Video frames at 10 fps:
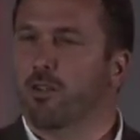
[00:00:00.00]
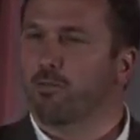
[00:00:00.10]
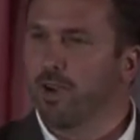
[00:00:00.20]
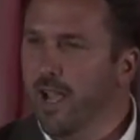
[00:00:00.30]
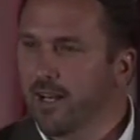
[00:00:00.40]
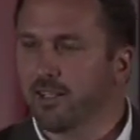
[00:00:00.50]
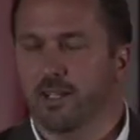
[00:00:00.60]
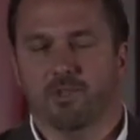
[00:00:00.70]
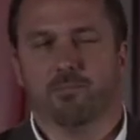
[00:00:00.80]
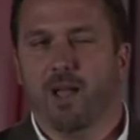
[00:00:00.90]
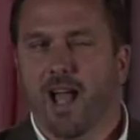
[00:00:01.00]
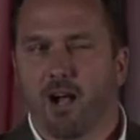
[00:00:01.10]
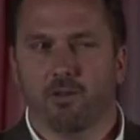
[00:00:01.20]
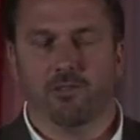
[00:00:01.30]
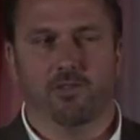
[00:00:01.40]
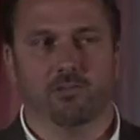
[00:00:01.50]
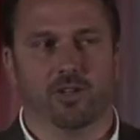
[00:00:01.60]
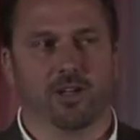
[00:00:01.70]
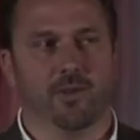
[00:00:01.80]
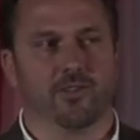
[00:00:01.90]
radically, and just powerful
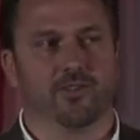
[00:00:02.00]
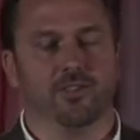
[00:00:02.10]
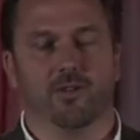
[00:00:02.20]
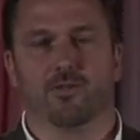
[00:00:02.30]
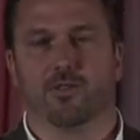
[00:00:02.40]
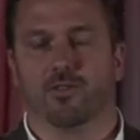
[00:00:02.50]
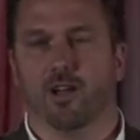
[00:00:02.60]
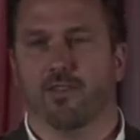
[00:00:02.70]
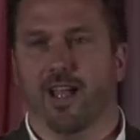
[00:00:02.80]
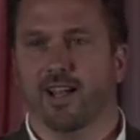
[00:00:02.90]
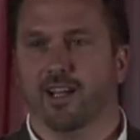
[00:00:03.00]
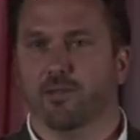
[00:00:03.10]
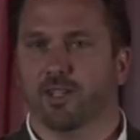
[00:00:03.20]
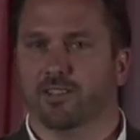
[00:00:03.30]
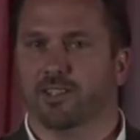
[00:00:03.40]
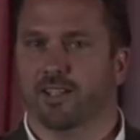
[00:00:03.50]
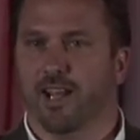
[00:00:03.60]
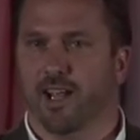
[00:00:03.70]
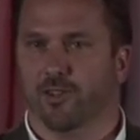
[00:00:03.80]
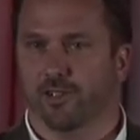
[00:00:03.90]
book about this notion of academic
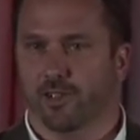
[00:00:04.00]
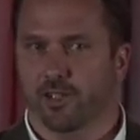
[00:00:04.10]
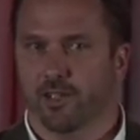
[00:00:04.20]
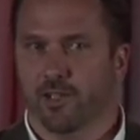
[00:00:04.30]
tenacity.